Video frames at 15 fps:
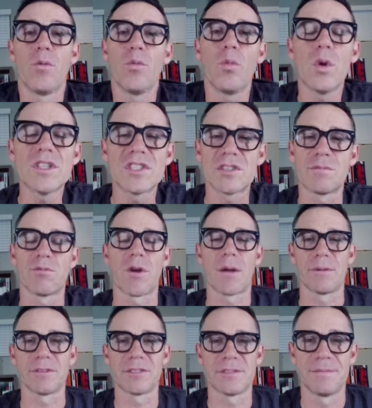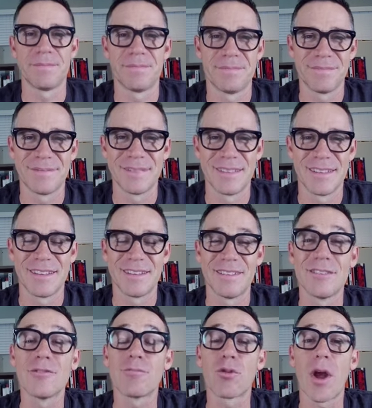What's the promise?
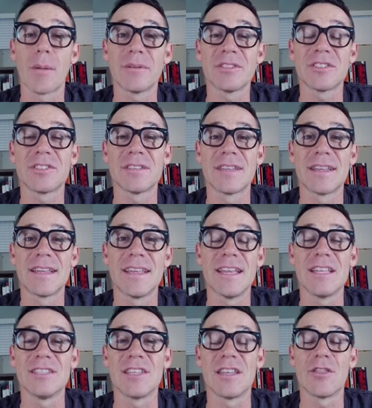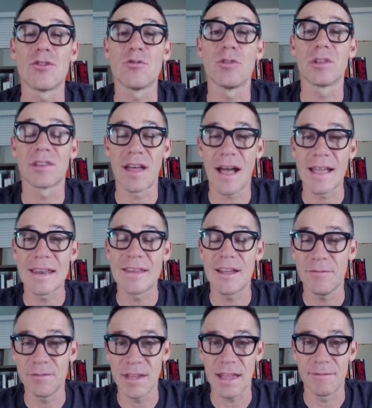The promise is that through the line
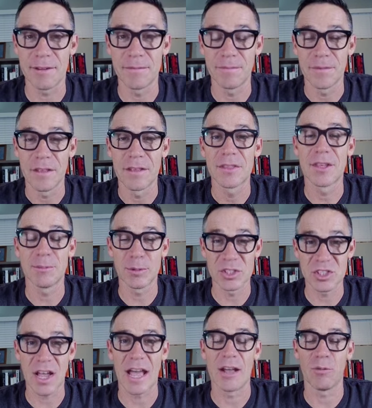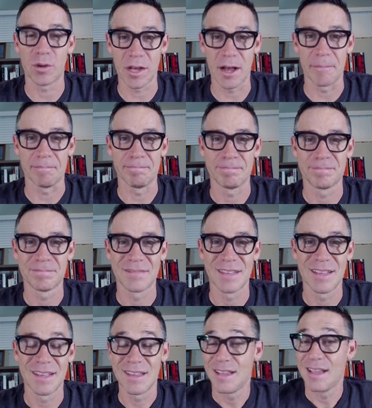of David, the Messiah will come.
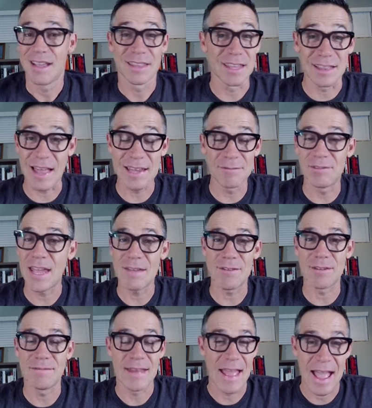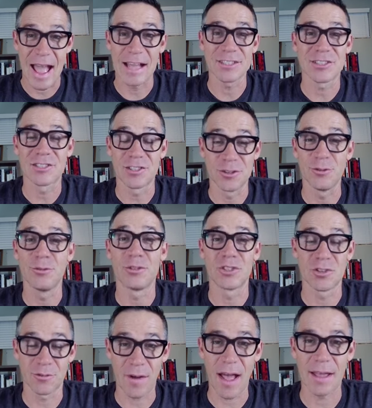The line of David has to
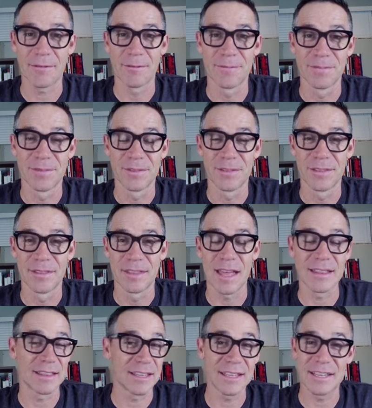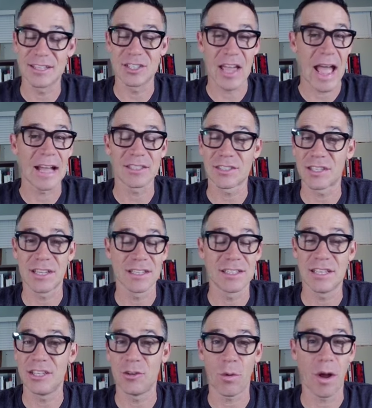survive. That lineage has to
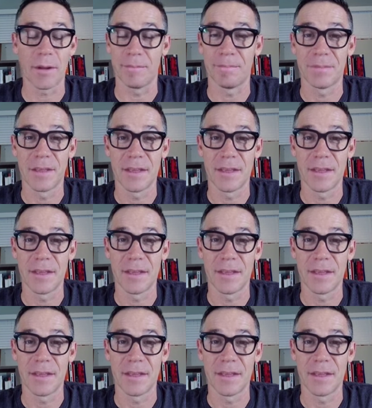continue on.